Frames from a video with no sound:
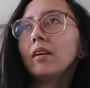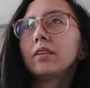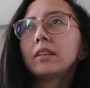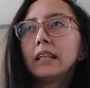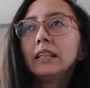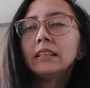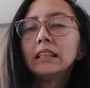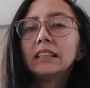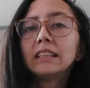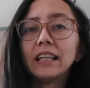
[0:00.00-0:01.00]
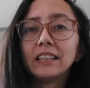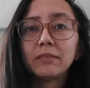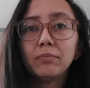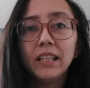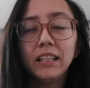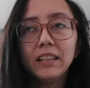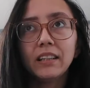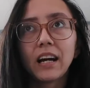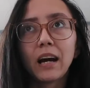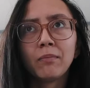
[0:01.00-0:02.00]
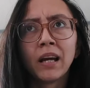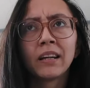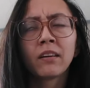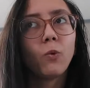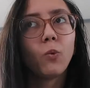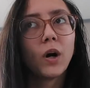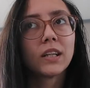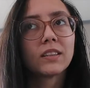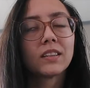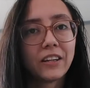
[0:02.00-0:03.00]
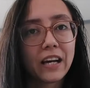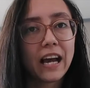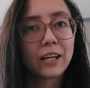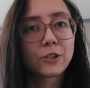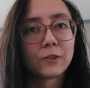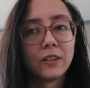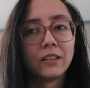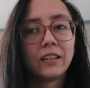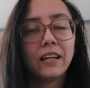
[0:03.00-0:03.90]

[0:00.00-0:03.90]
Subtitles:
the things he sent me, I'm like, what the actual?